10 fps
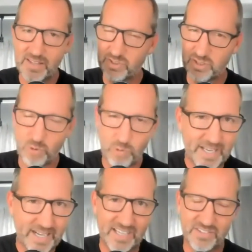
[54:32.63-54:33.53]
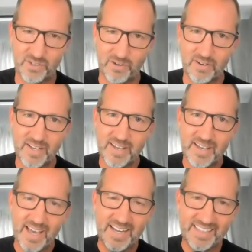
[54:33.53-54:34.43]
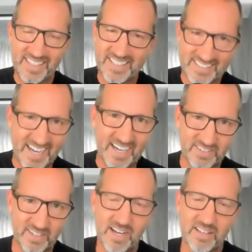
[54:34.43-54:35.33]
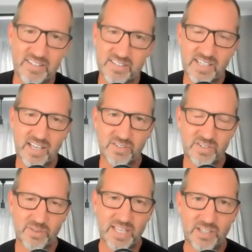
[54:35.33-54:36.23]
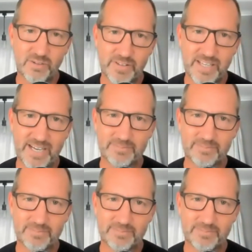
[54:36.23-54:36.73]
That was a great answer, and I think it ties a lot of this together, so thank you for